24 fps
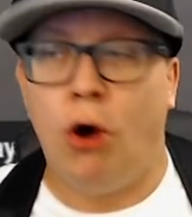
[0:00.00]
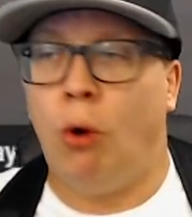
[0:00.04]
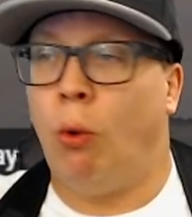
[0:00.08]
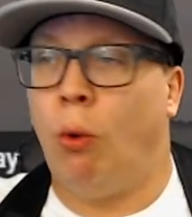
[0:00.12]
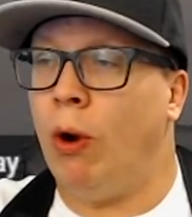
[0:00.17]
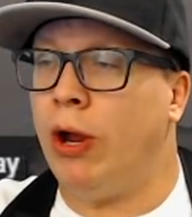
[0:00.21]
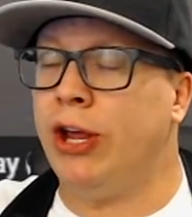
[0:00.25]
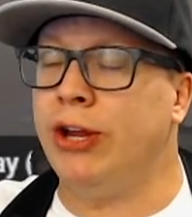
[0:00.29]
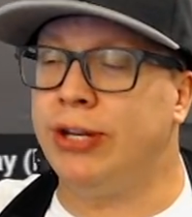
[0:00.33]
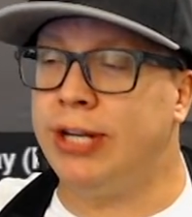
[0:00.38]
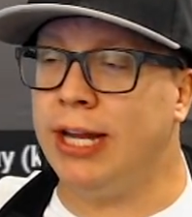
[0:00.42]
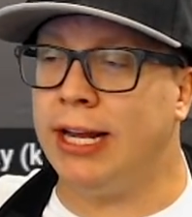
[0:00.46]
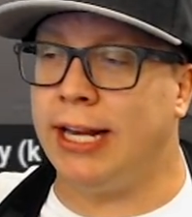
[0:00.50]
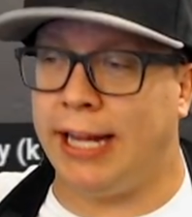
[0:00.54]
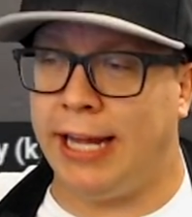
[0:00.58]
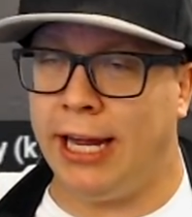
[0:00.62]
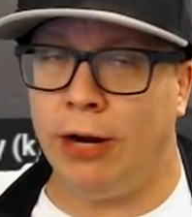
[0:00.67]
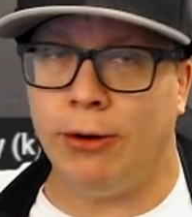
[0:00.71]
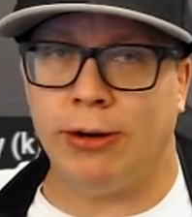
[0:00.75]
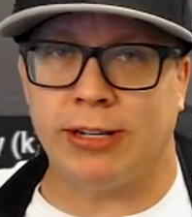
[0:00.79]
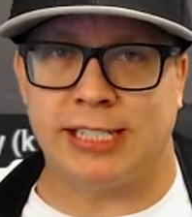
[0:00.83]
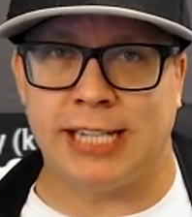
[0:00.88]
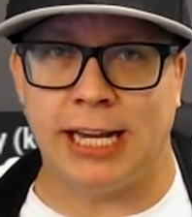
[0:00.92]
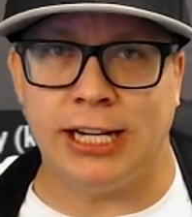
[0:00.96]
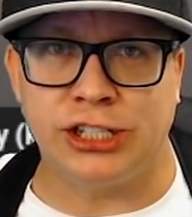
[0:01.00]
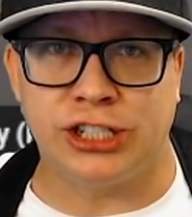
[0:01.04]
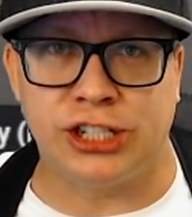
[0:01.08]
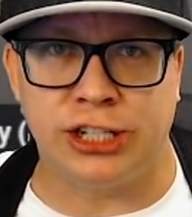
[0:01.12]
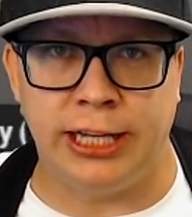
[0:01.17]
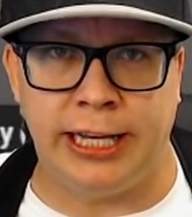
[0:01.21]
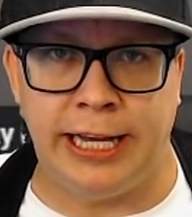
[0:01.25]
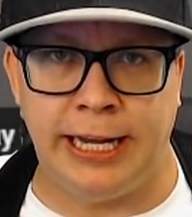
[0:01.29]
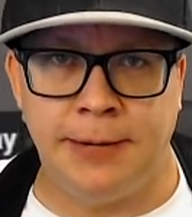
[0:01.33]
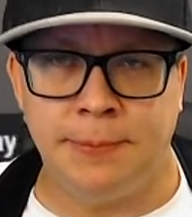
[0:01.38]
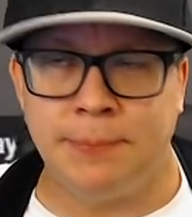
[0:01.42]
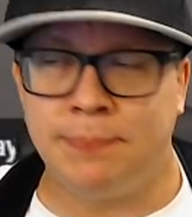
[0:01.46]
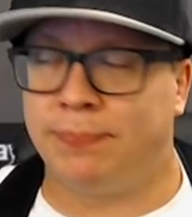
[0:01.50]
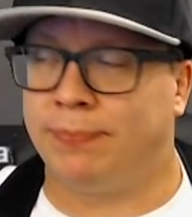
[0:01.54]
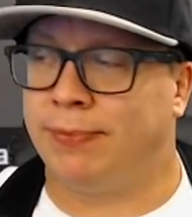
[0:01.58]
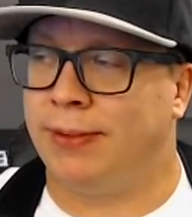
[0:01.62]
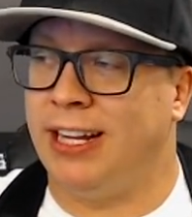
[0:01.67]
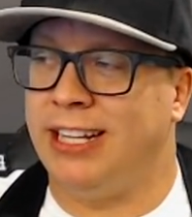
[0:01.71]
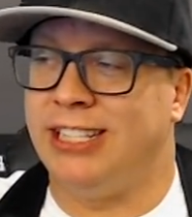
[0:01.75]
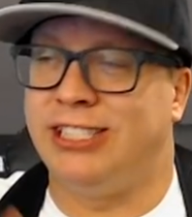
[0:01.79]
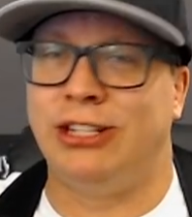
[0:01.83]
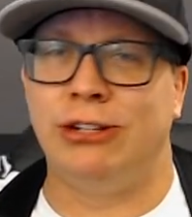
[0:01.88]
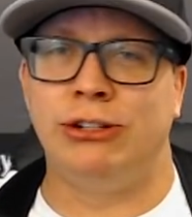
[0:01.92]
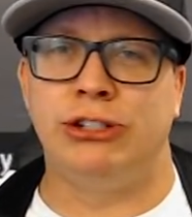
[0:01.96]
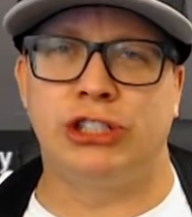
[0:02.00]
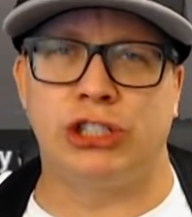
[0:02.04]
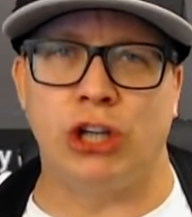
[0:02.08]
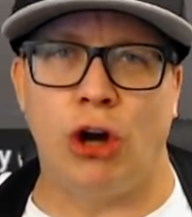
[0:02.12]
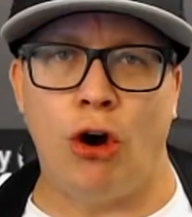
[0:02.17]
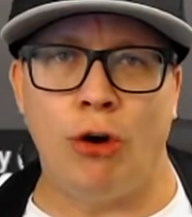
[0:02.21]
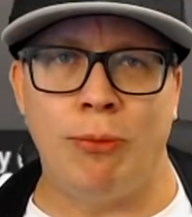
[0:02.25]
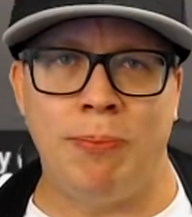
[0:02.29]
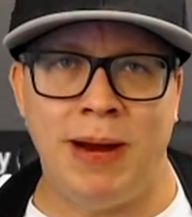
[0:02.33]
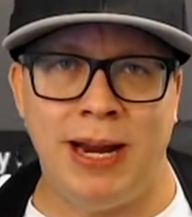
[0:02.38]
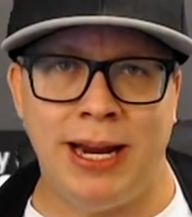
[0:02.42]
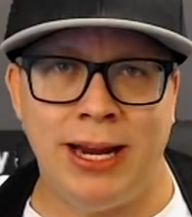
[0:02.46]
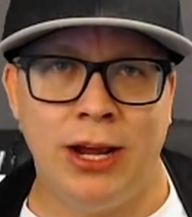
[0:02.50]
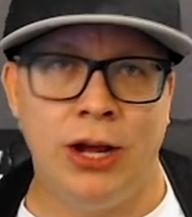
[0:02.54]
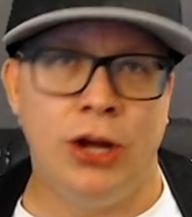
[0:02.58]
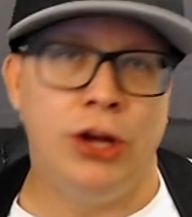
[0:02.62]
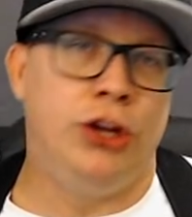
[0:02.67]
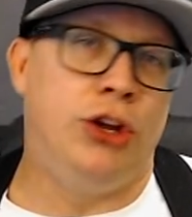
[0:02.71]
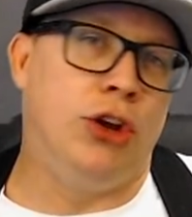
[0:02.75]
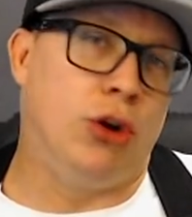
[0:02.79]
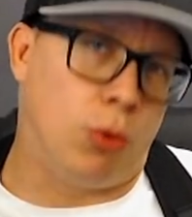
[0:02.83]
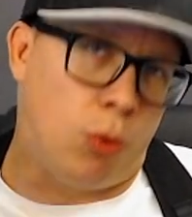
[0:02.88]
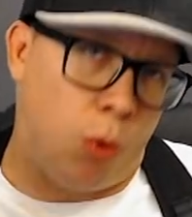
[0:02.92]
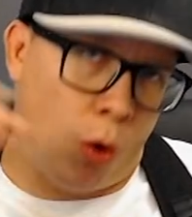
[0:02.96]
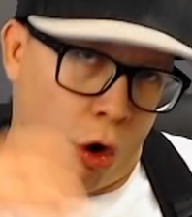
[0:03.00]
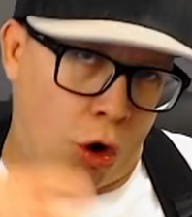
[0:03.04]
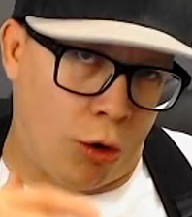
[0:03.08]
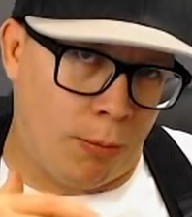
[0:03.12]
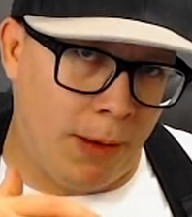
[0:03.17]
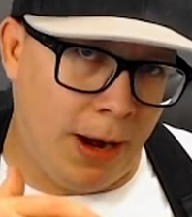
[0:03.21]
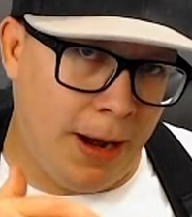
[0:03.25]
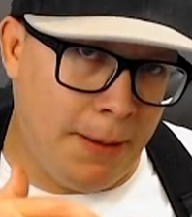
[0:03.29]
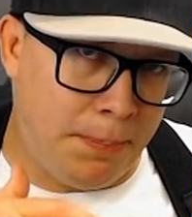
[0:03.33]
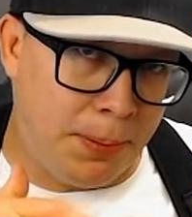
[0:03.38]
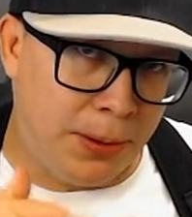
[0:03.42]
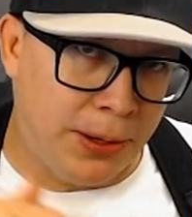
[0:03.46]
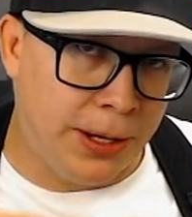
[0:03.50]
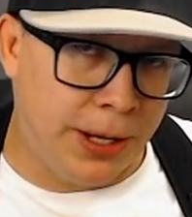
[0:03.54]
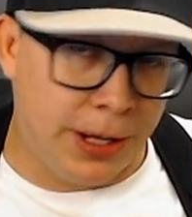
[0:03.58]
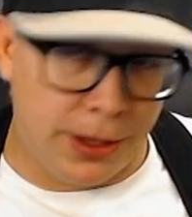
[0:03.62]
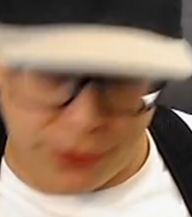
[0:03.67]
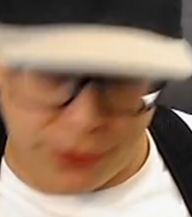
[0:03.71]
What you did here essentially is you showed me your warm up,